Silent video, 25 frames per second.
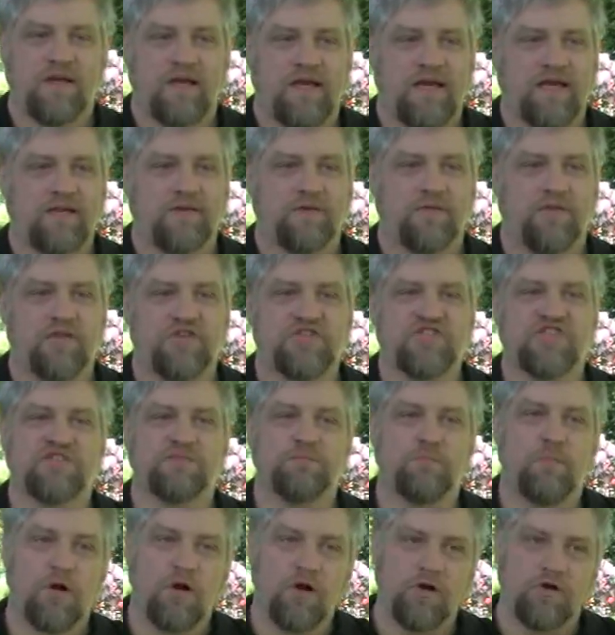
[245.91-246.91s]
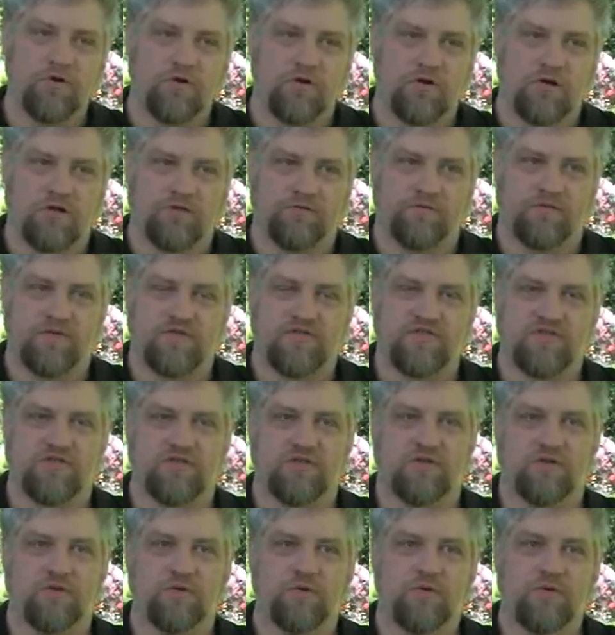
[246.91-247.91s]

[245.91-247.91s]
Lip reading: and the smarter of the two.